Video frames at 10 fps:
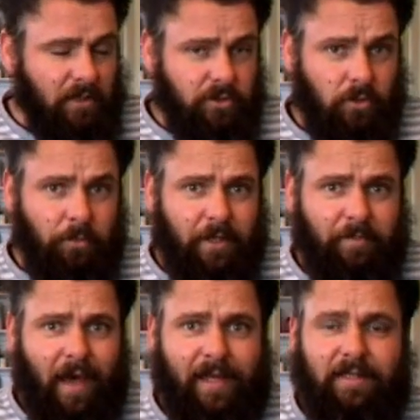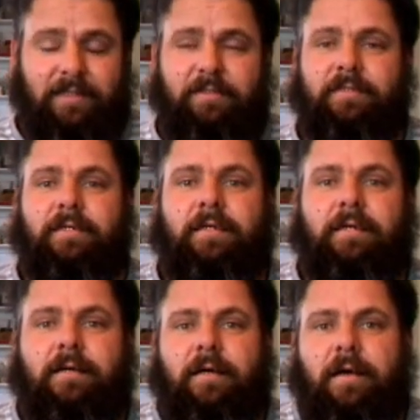Still pretty painless.
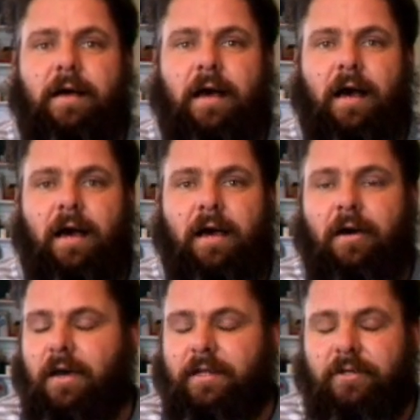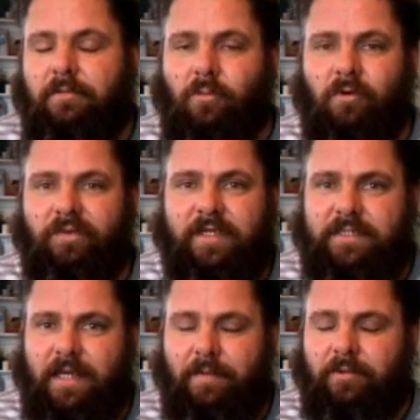I had no morphine
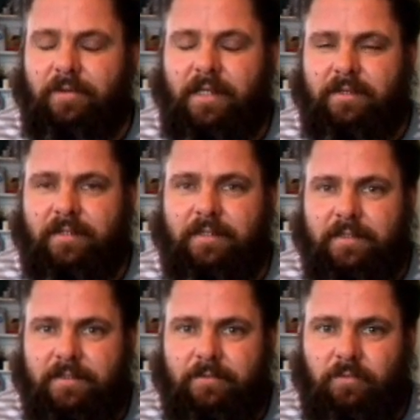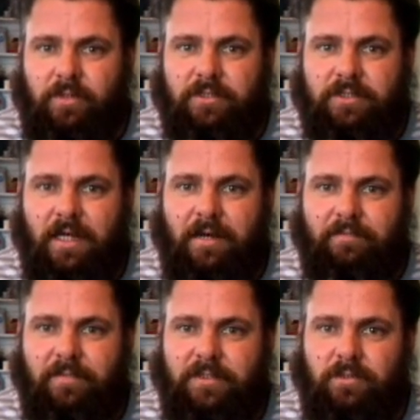tap or anything, which
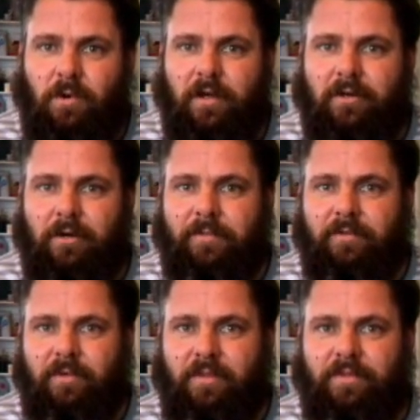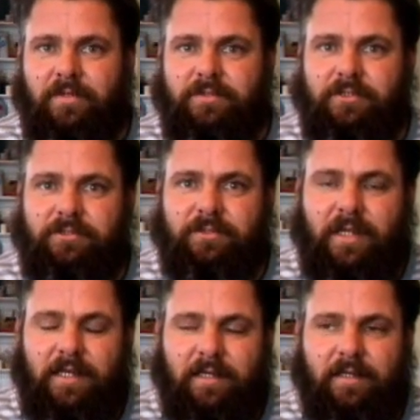is quite common with the surgery,
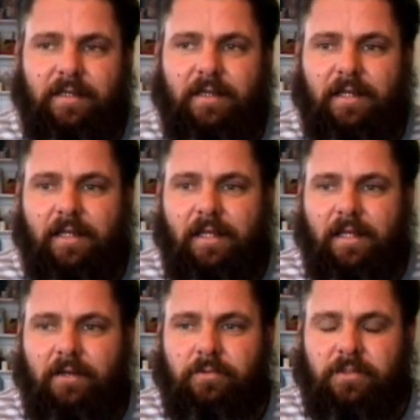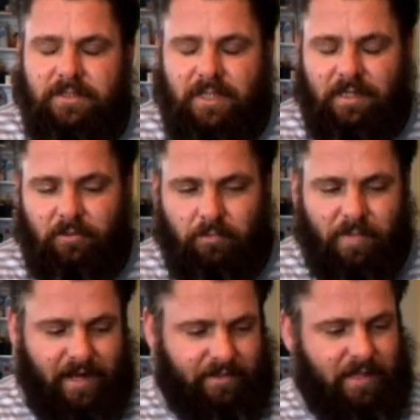which is a little
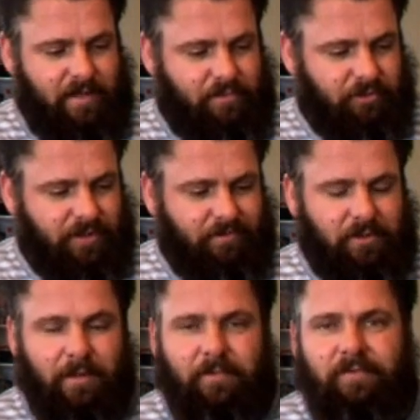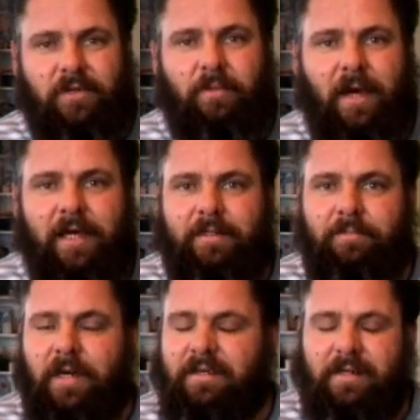button that you push every time you feel pain,
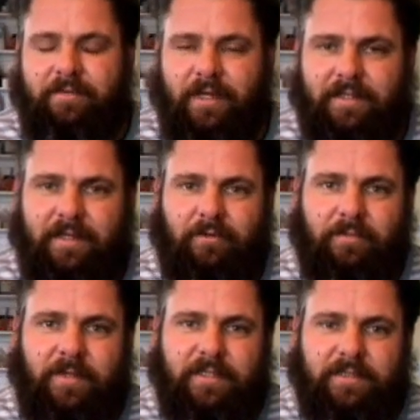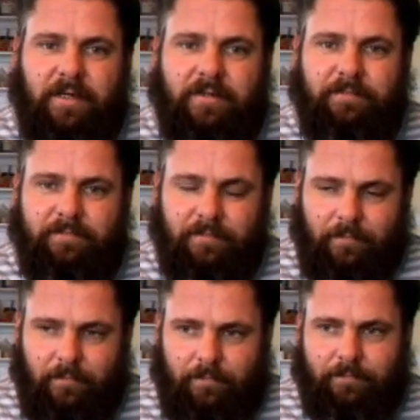but never had that on me. So
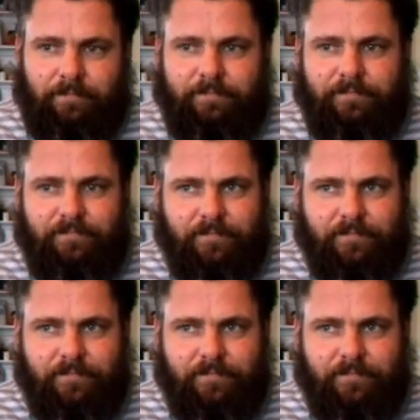so